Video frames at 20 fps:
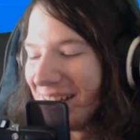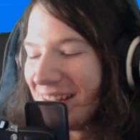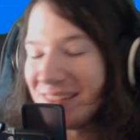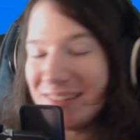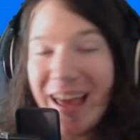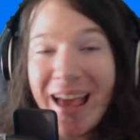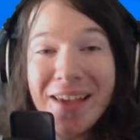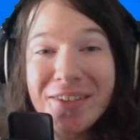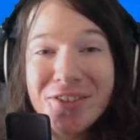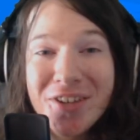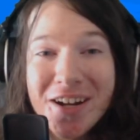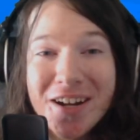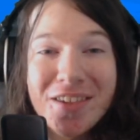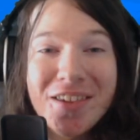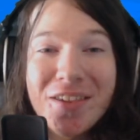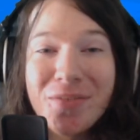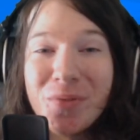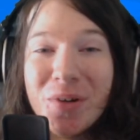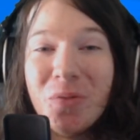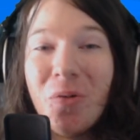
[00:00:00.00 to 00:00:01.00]
Last
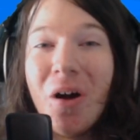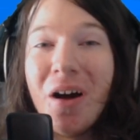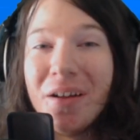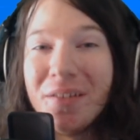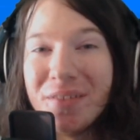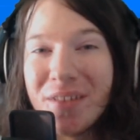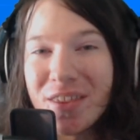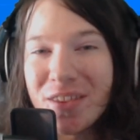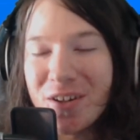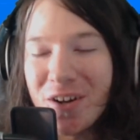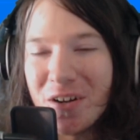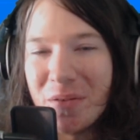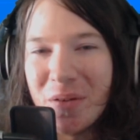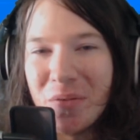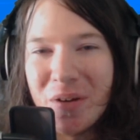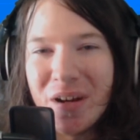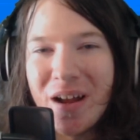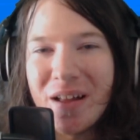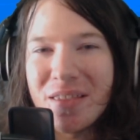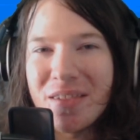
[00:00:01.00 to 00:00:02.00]
Genesis we won. This tournament
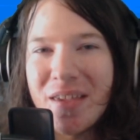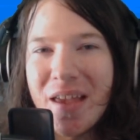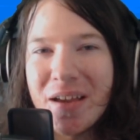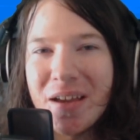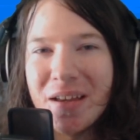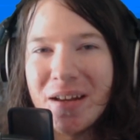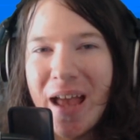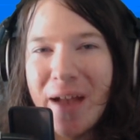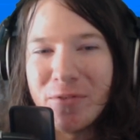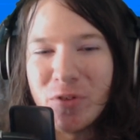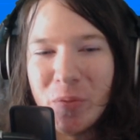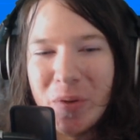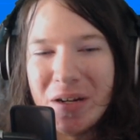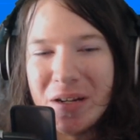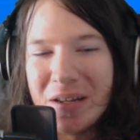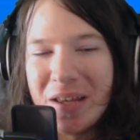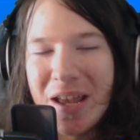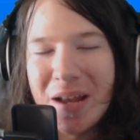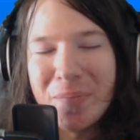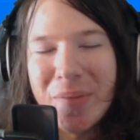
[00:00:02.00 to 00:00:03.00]
we got second after
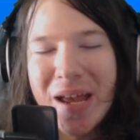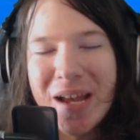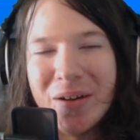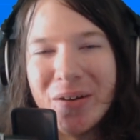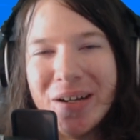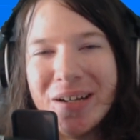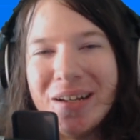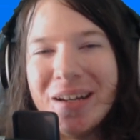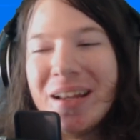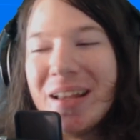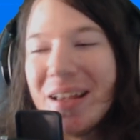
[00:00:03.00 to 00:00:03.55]
beating Cake Penguin.